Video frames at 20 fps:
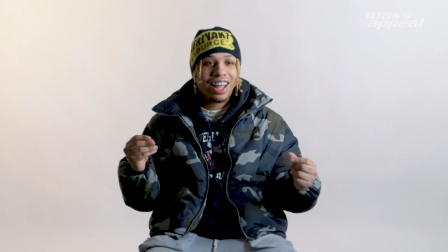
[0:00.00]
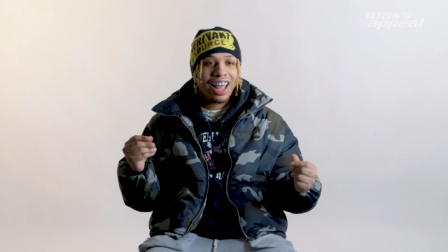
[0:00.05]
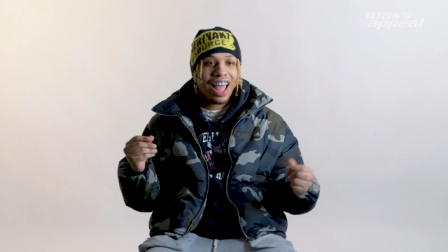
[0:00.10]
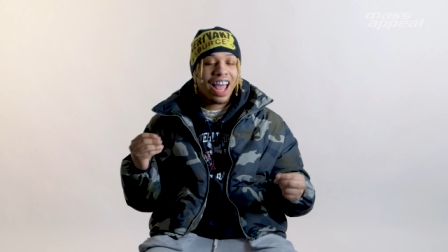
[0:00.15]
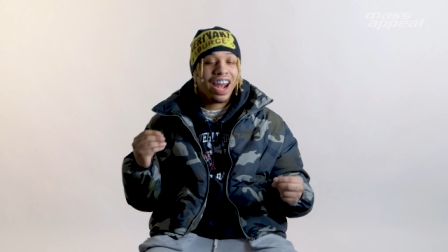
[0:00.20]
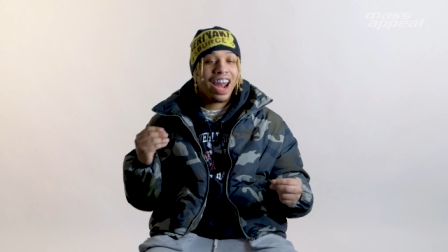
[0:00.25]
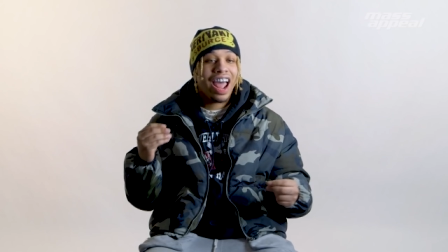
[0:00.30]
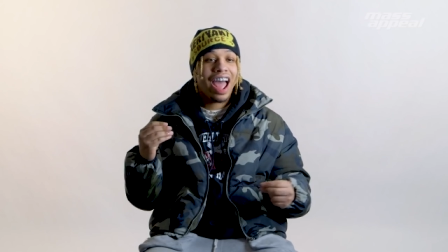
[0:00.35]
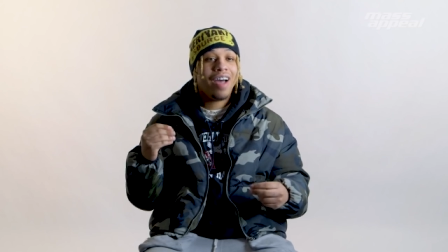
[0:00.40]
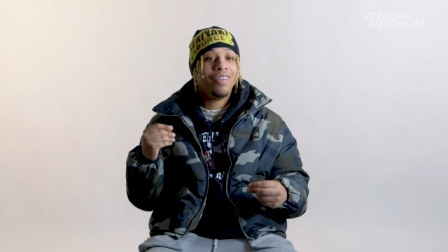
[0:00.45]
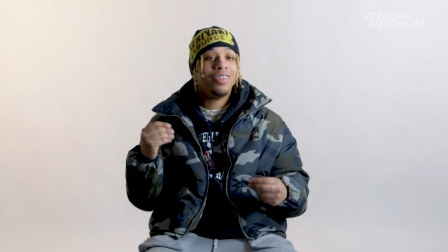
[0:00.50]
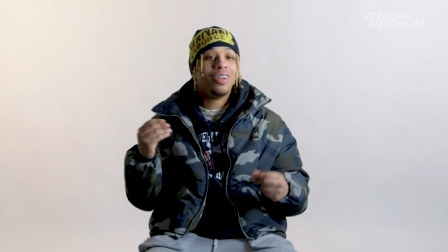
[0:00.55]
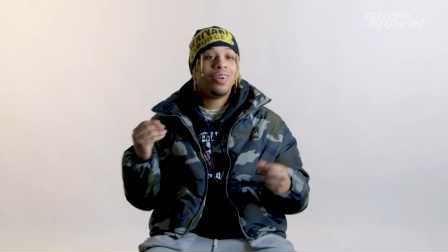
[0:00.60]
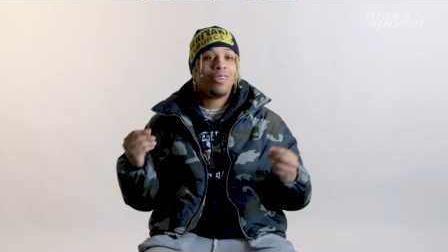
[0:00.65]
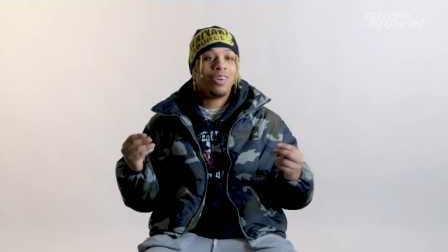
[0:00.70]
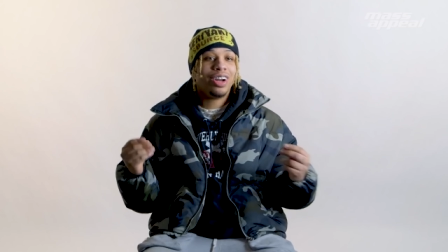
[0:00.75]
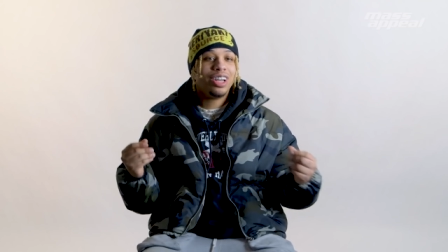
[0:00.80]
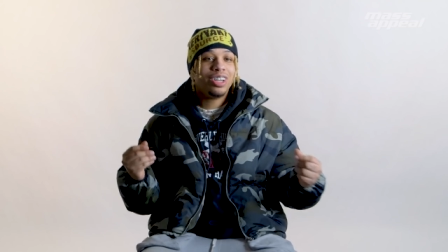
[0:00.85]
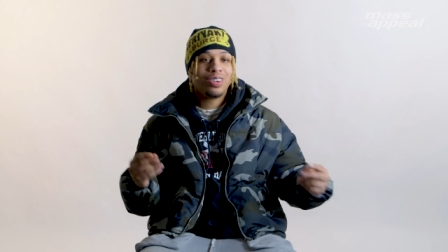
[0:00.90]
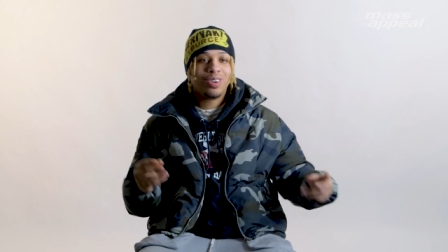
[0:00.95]
and have the
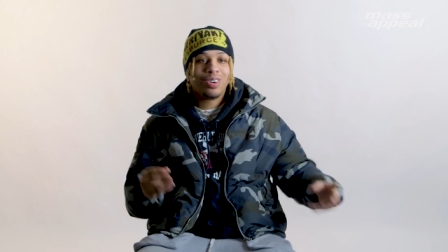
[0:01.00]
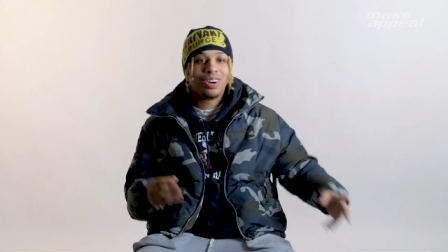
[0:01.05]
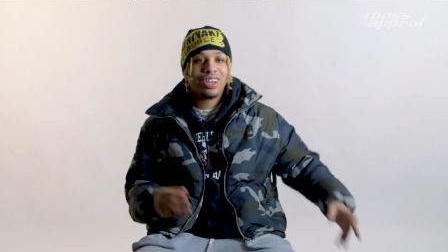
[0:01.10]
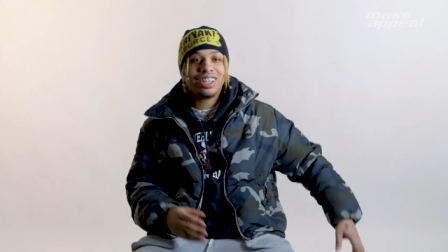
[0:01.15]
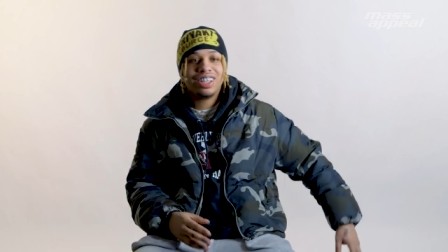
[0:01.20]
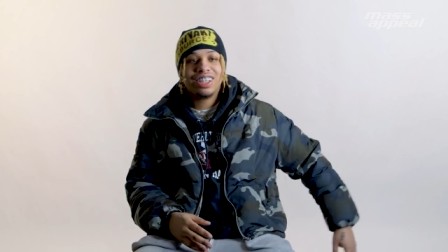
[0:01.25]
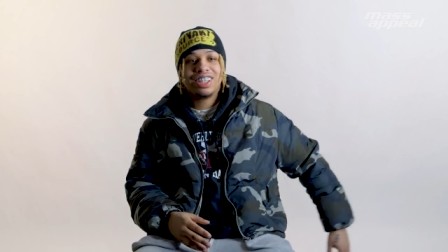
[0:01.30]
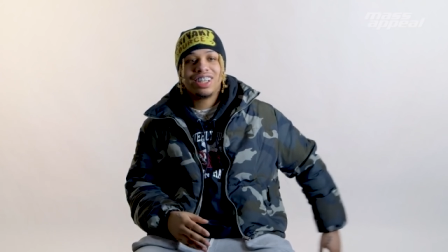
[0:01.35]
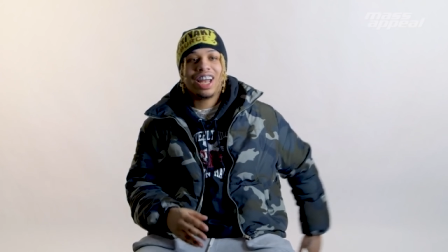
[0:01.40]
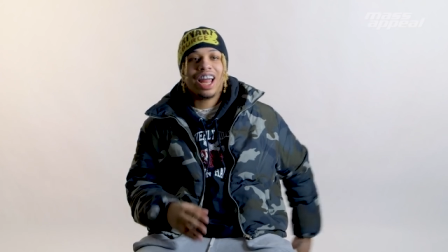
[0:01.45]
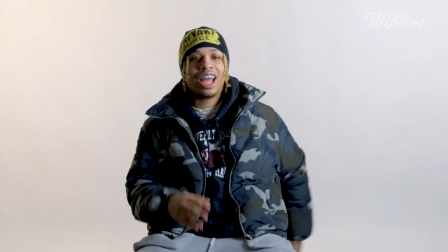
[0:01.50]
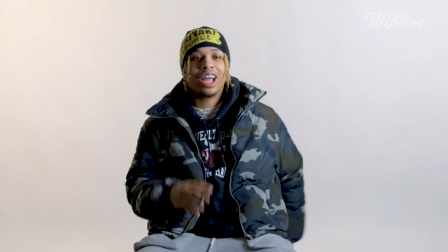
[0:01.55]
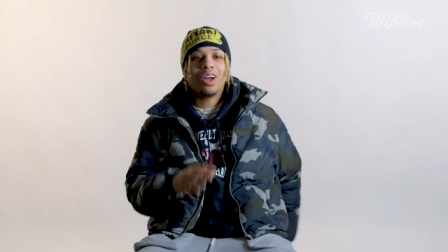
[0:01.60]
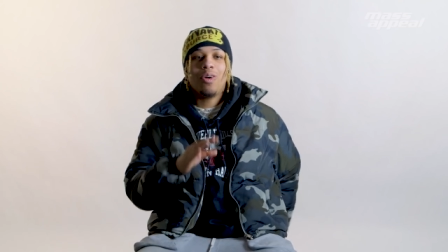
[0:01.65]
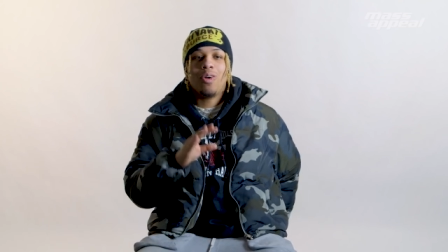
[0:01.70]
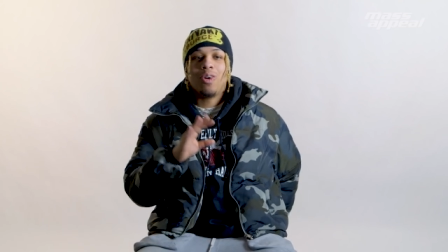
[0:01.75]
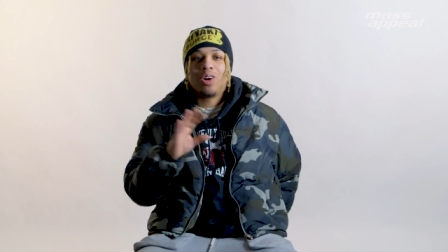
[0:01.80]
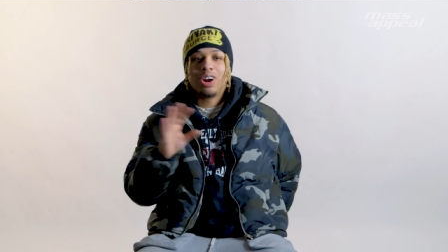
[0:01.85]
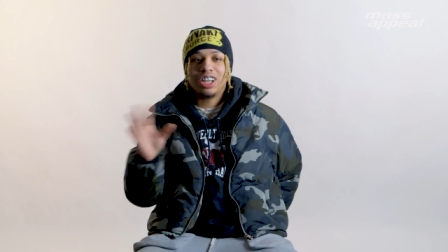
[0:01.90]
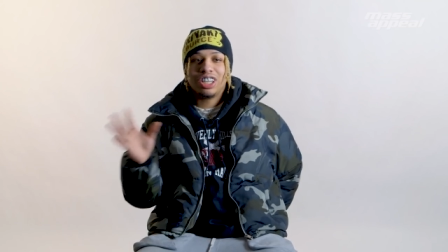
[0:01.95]
resources to like
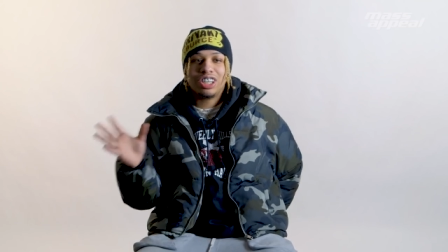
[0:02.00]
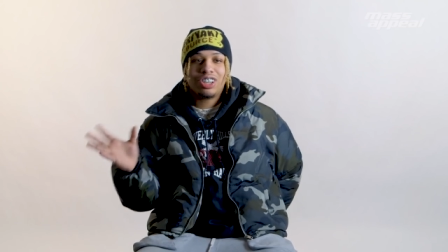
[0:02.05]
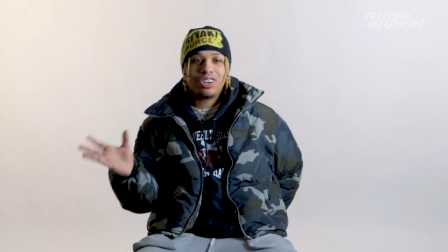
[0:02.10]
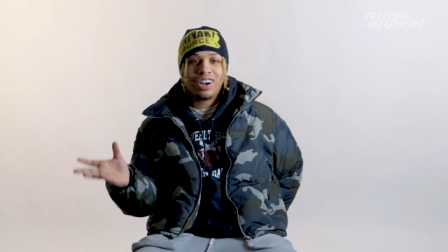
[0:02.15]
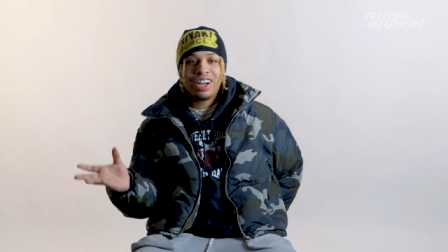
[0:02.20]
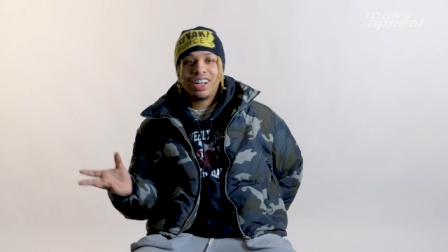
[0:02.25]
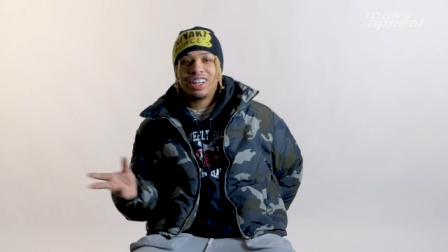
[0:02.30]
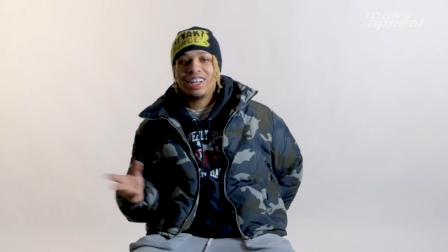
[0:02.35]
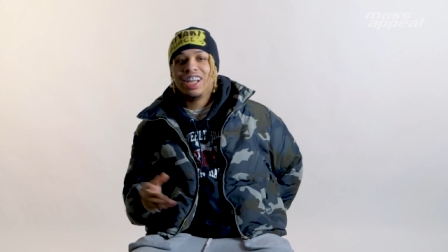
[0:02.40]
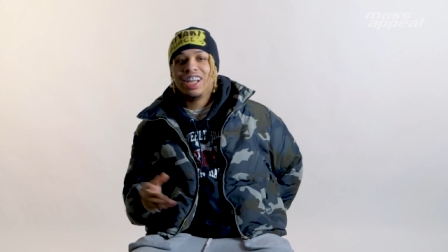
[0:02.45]
orchestrate